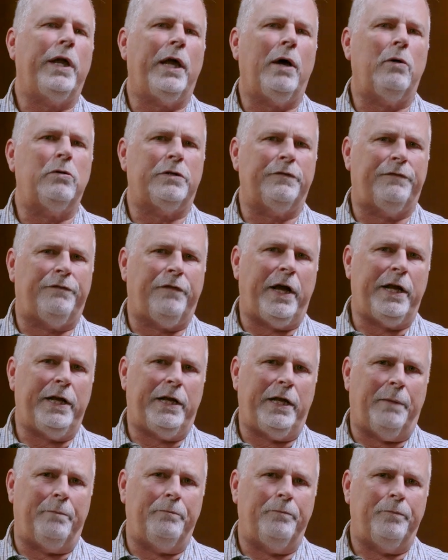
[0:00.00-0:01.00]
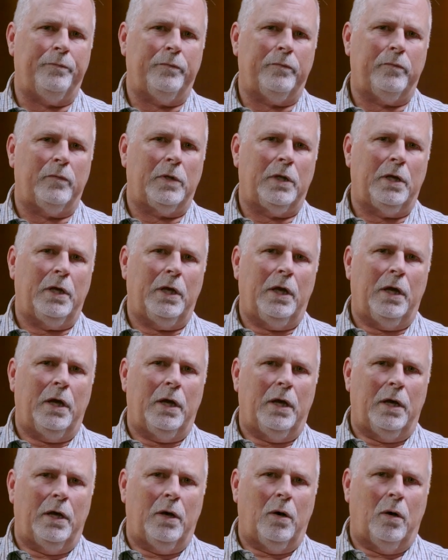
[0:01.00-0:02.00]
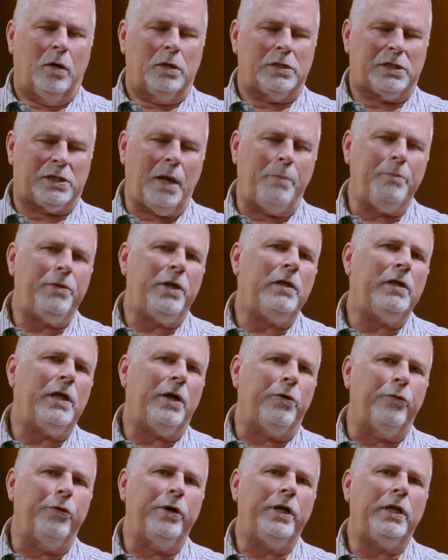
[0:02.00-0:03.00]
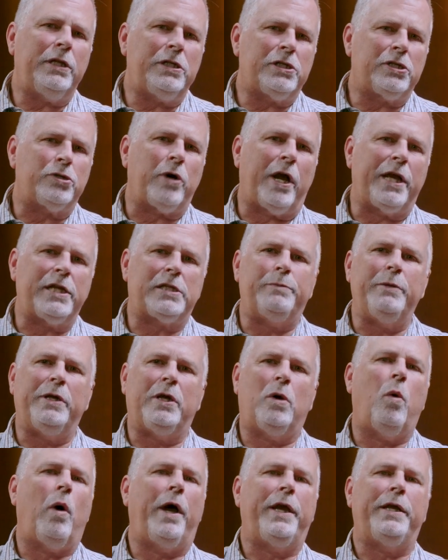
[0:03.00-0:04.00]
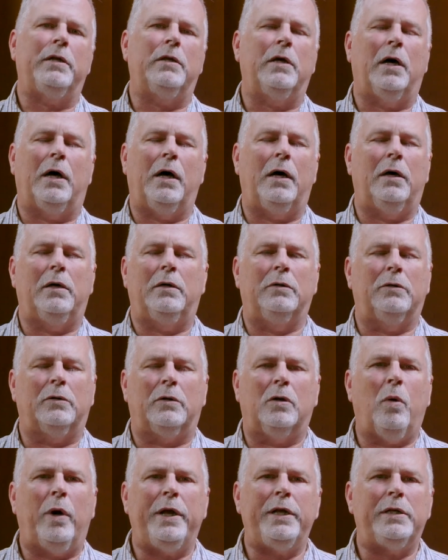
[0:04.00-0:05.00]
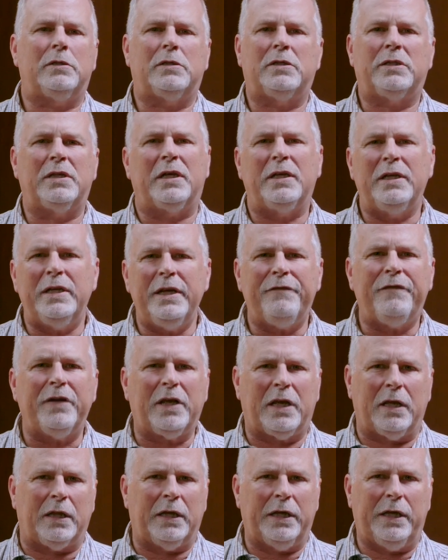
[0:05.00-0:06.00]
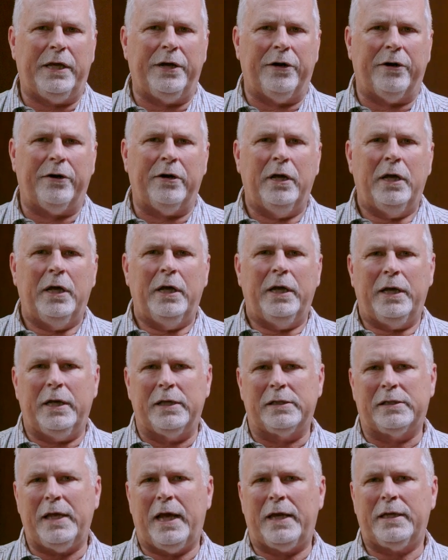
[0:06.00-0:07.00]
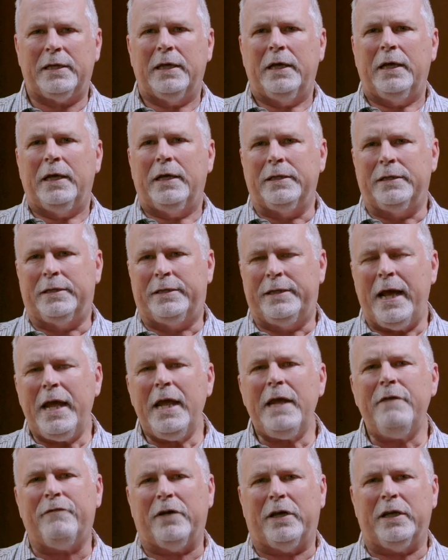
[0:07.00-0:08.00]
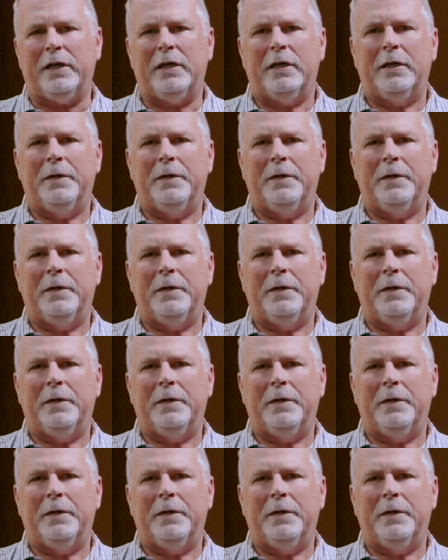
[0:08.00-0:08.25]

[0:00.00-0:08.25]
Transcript: out to fight him, something that really strikes me quite significantly here is that David